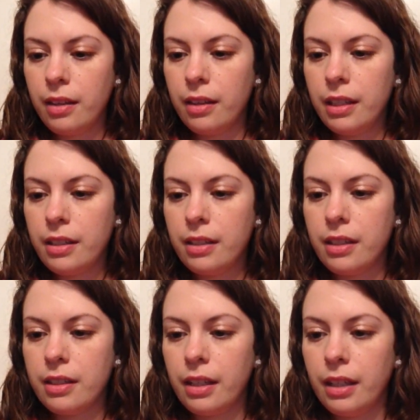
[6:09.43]
this
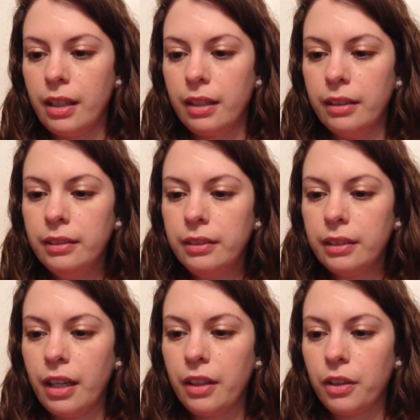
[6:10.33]
is
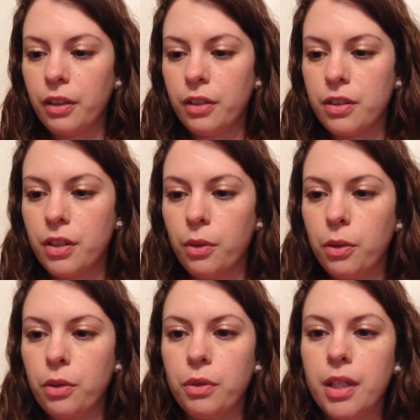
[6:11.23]
in color
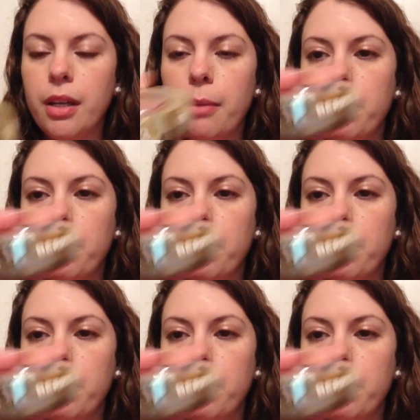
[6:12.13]
03